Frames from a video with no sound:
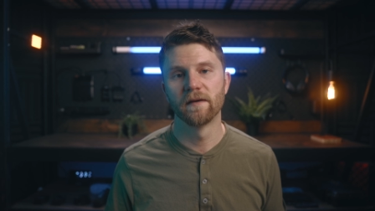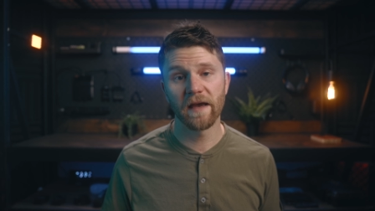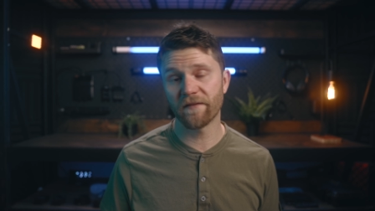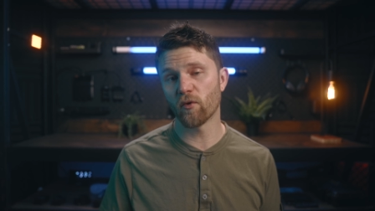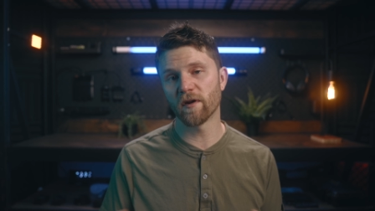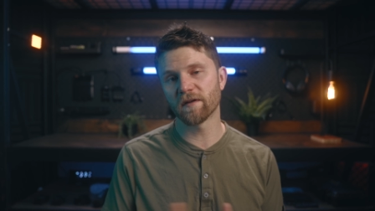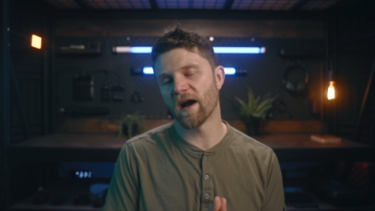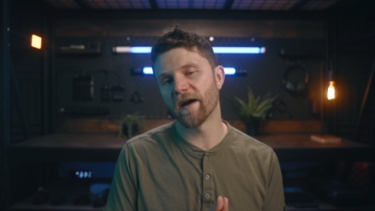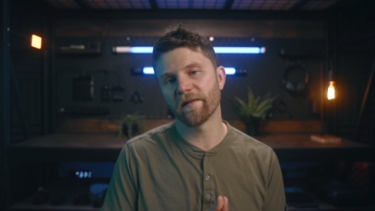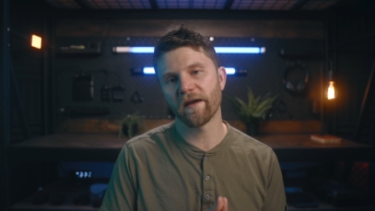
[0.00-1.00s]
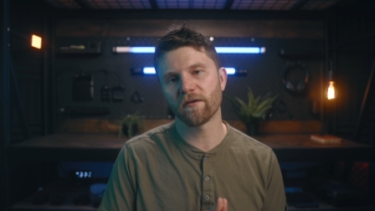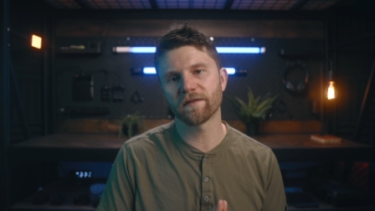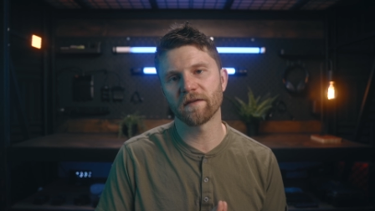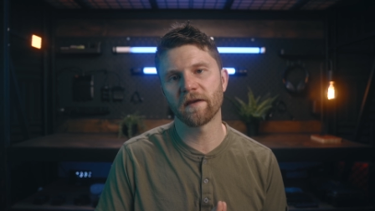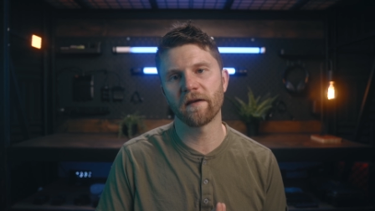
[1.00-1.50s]
Hey everyone, Kyle
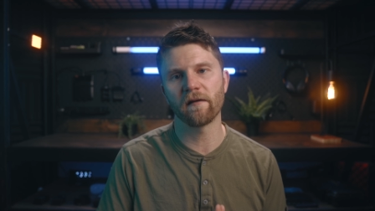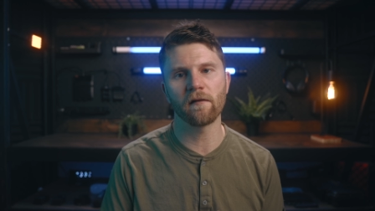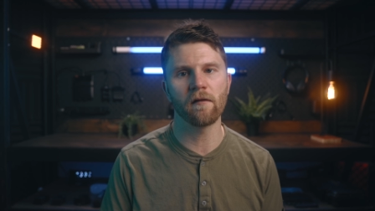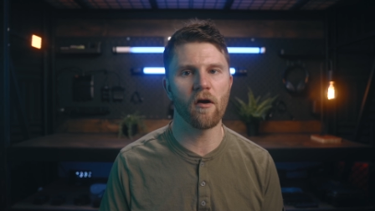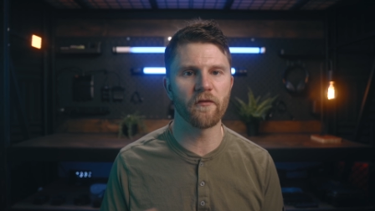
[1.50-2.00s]
Erickson here.